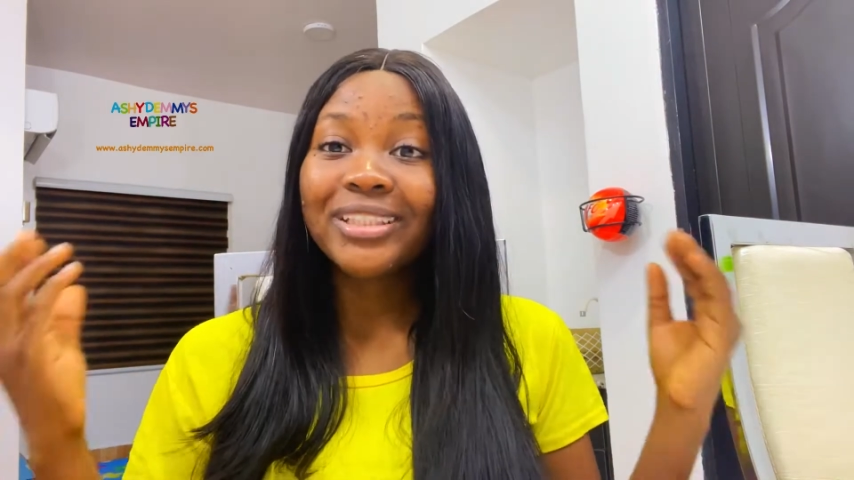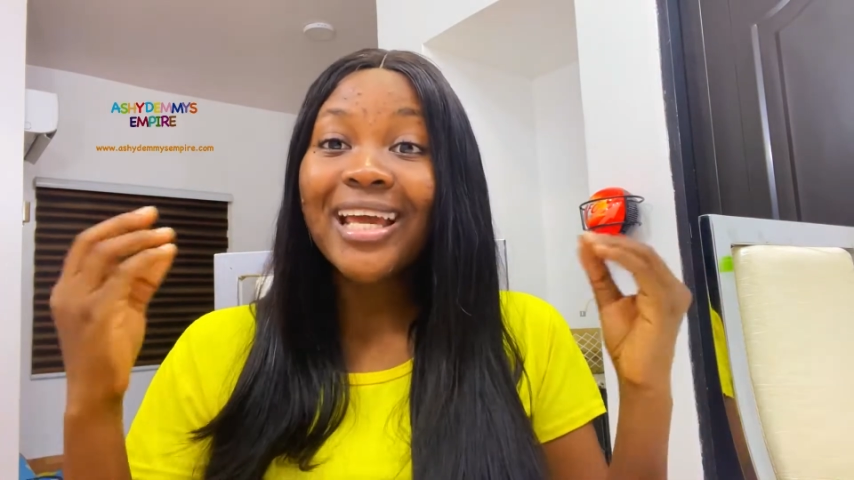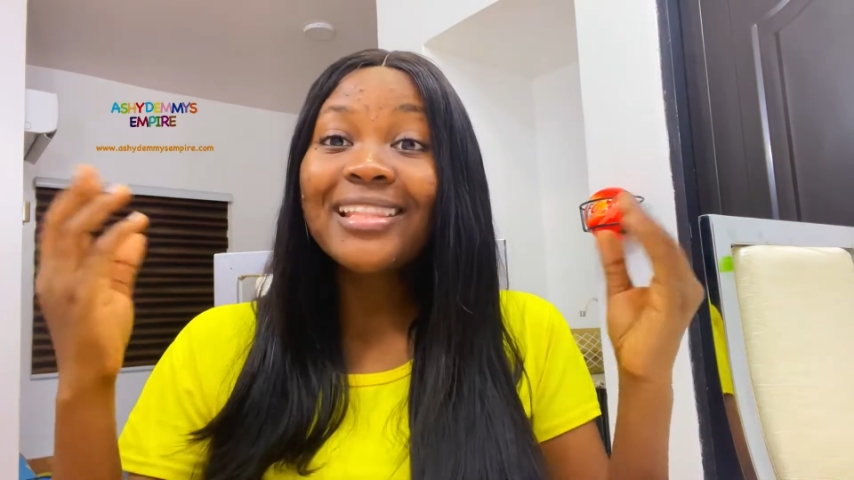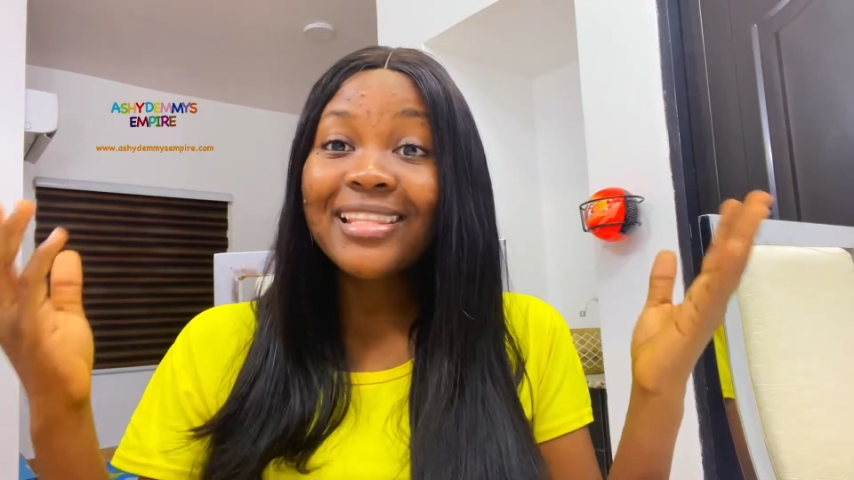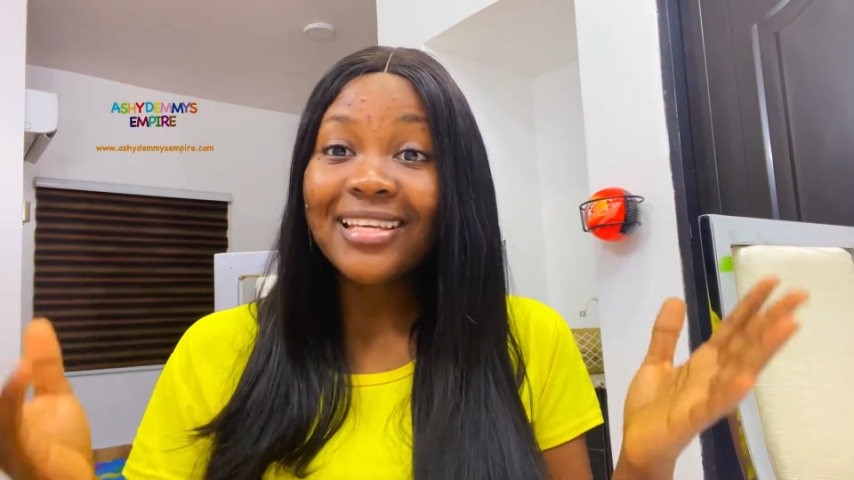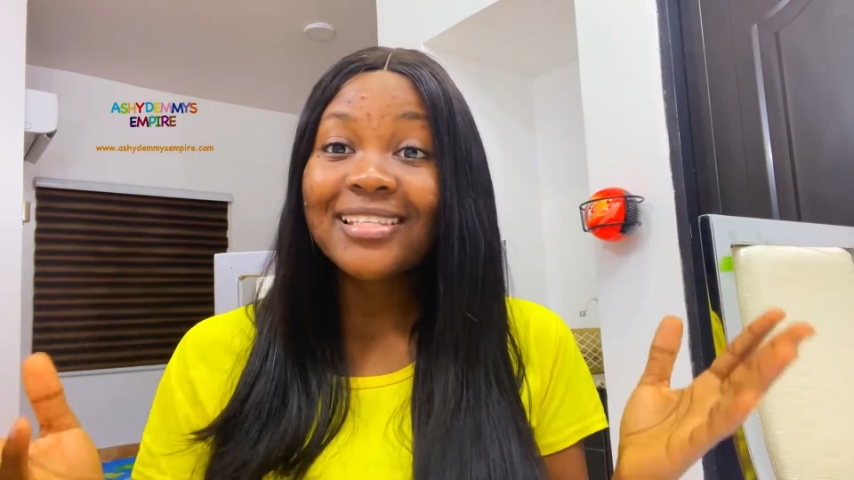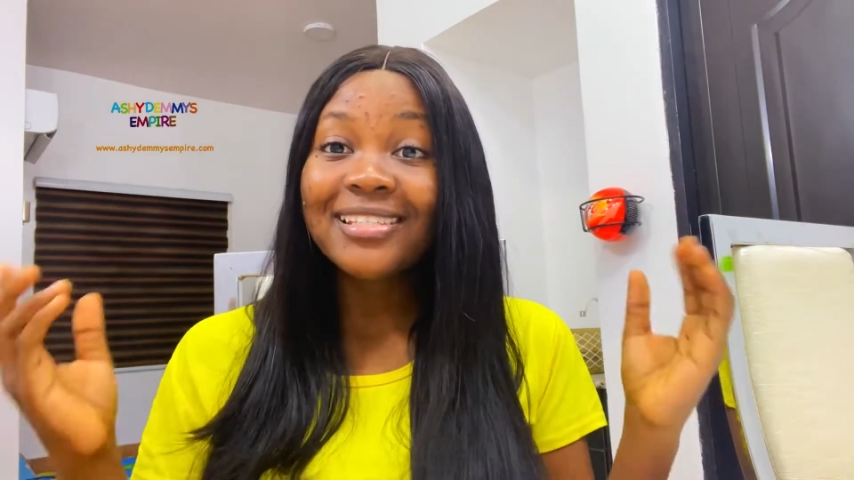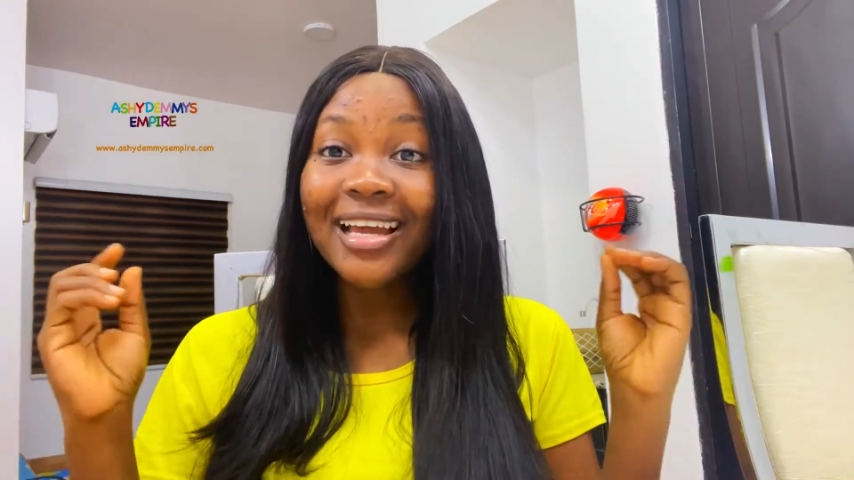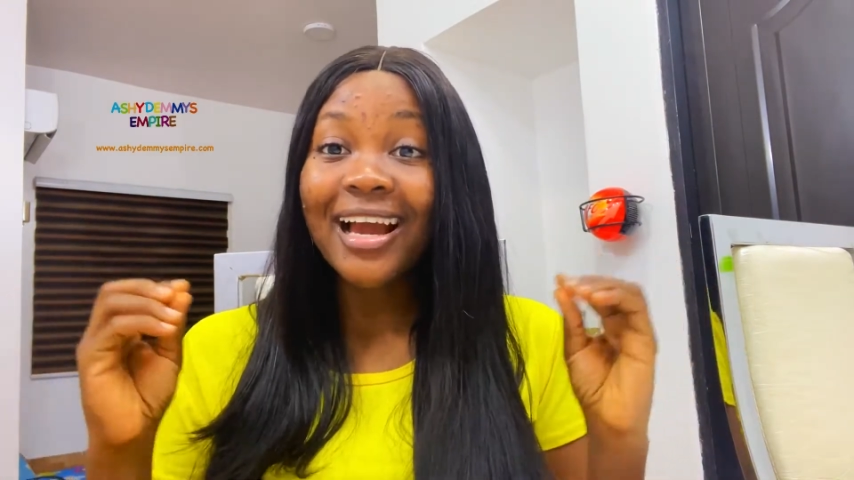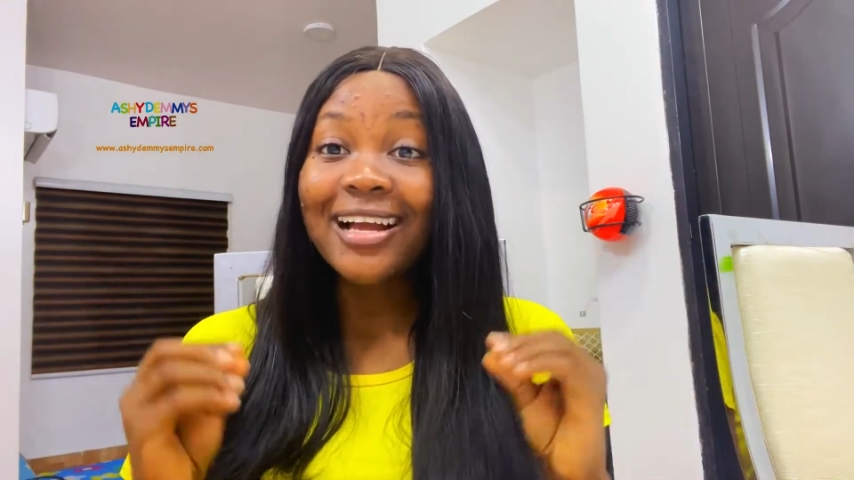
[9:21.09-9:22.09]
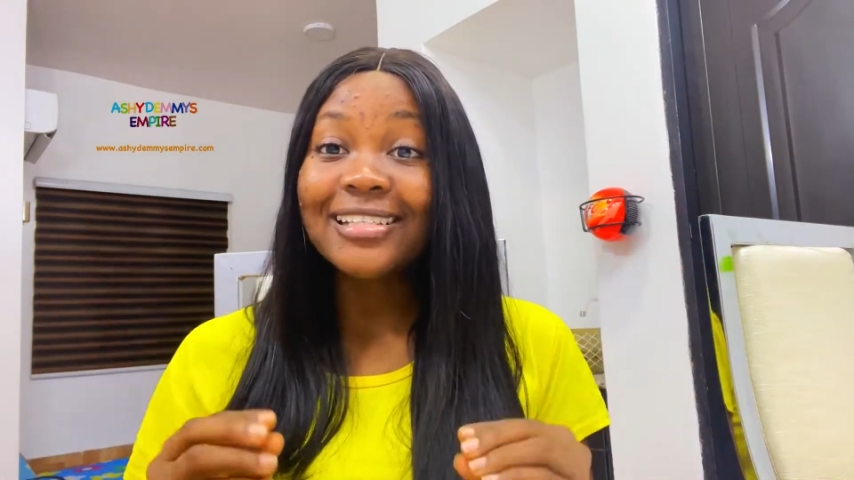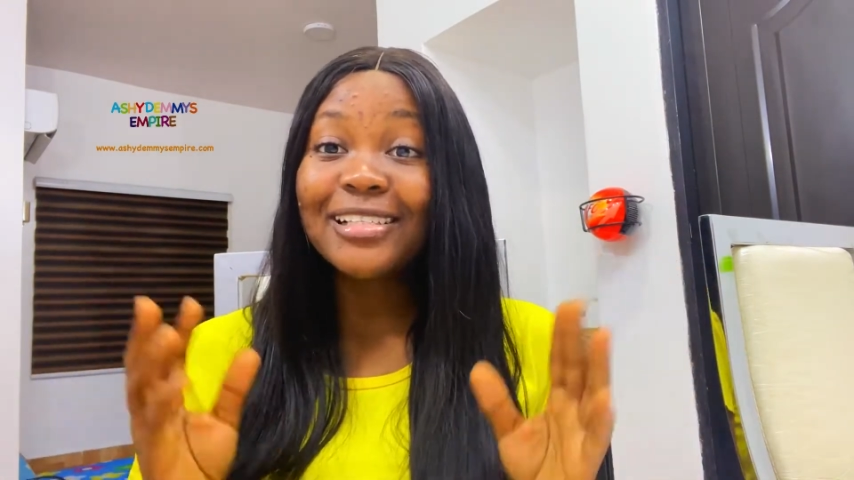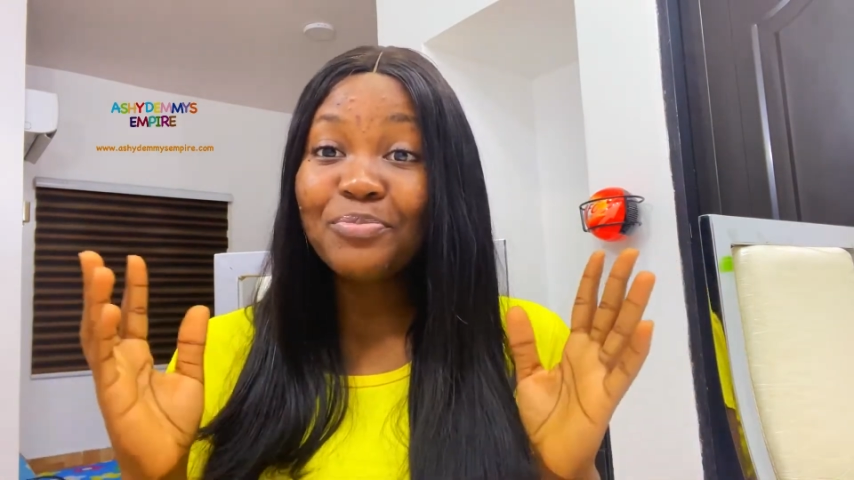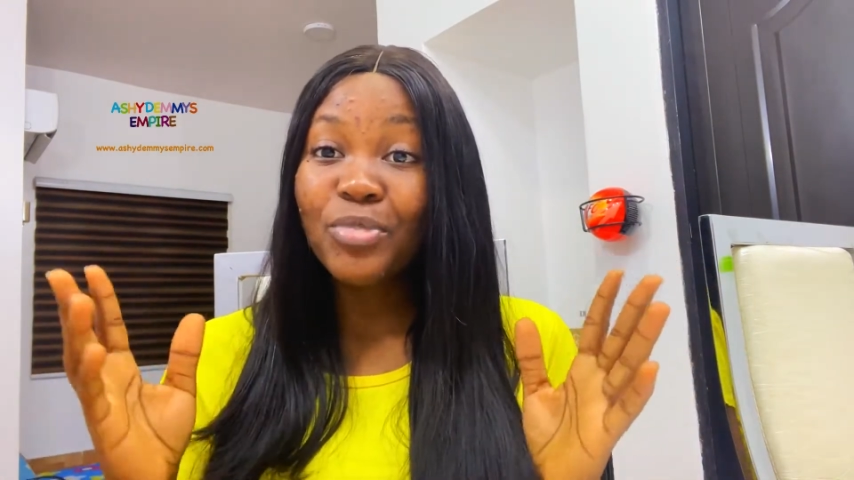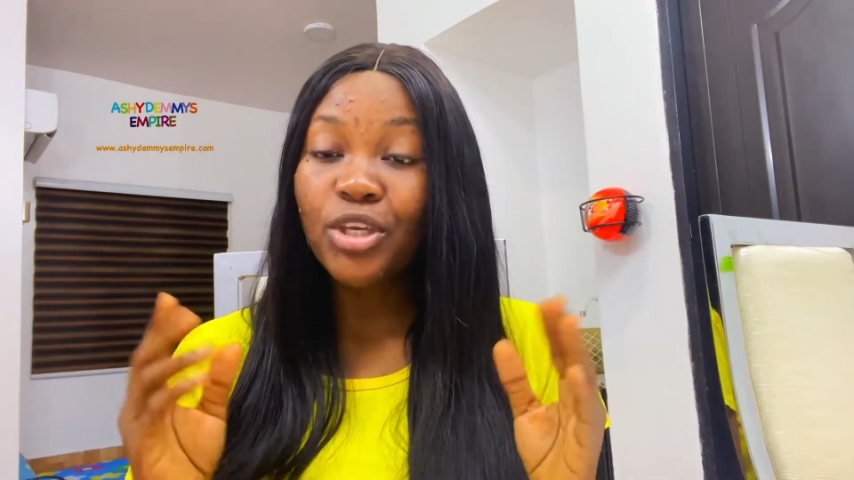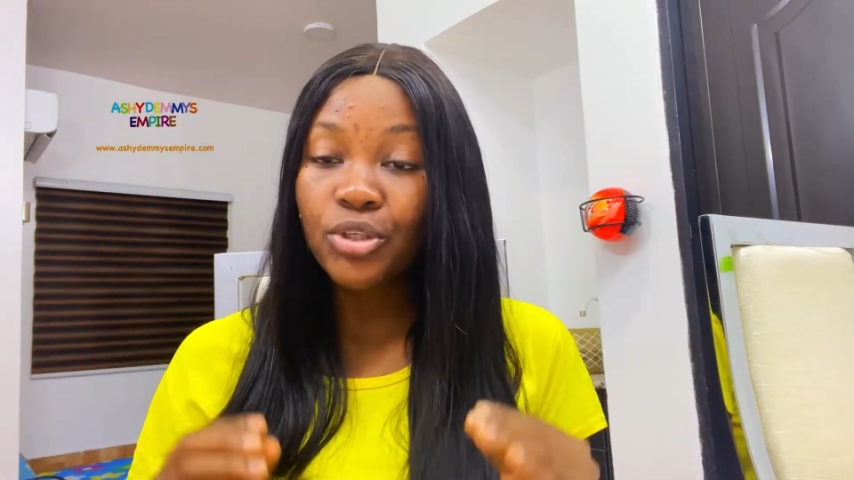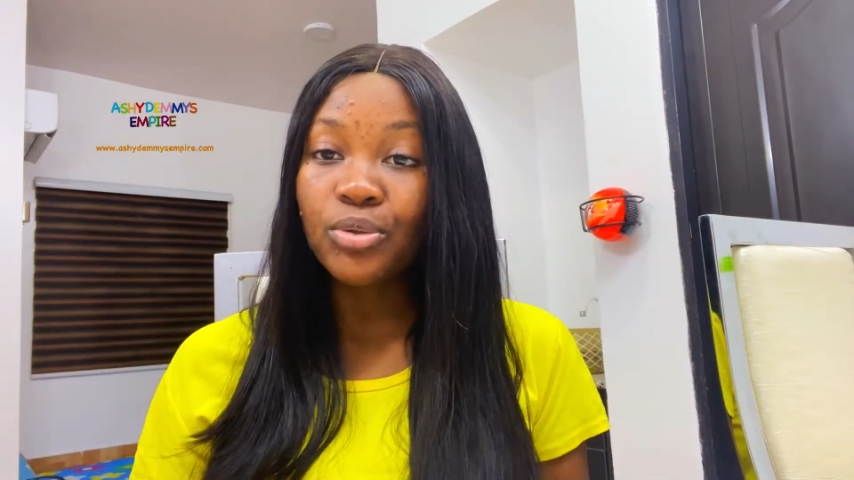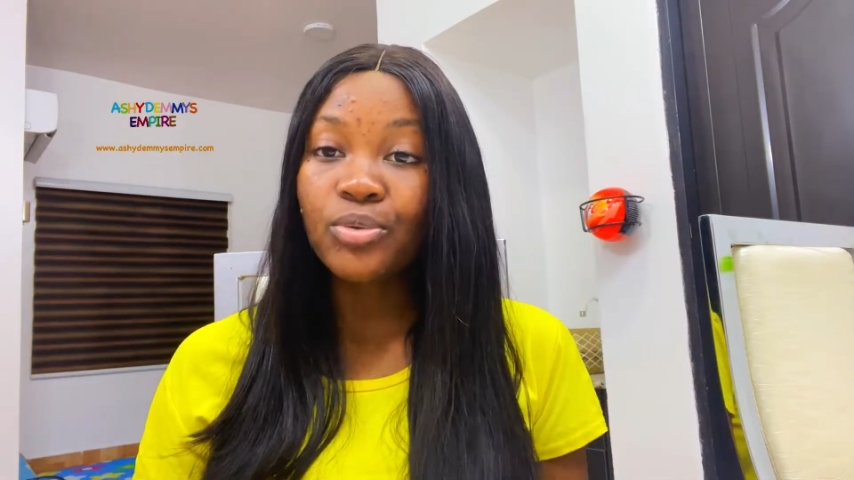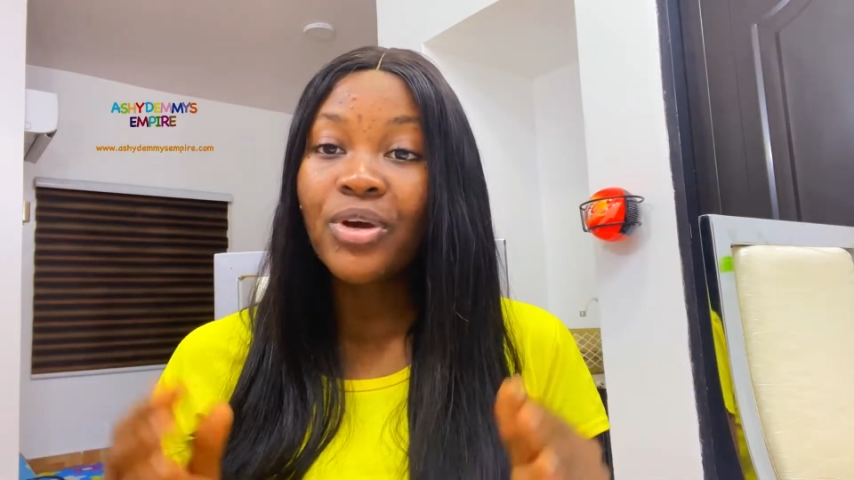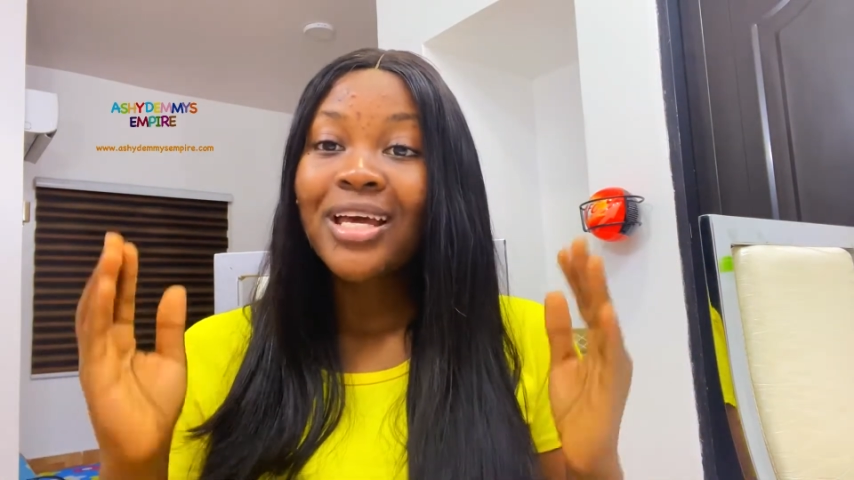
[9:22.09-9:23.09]
10 things that can actually make
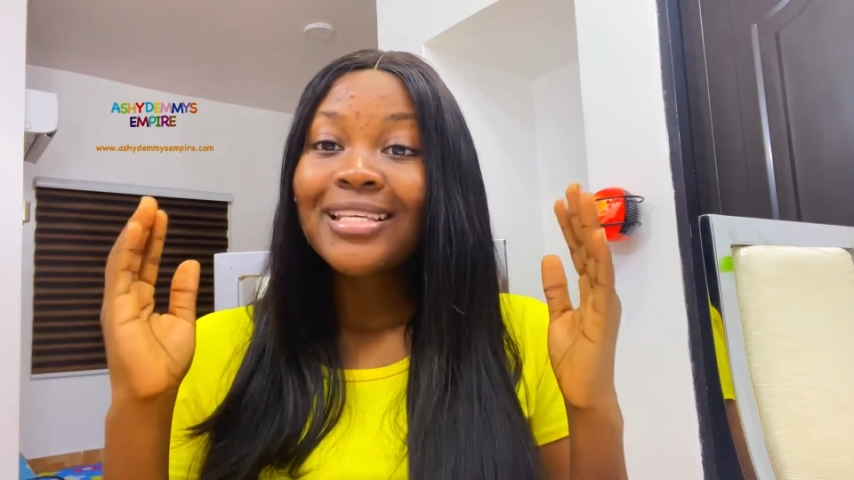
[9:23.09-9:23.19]
you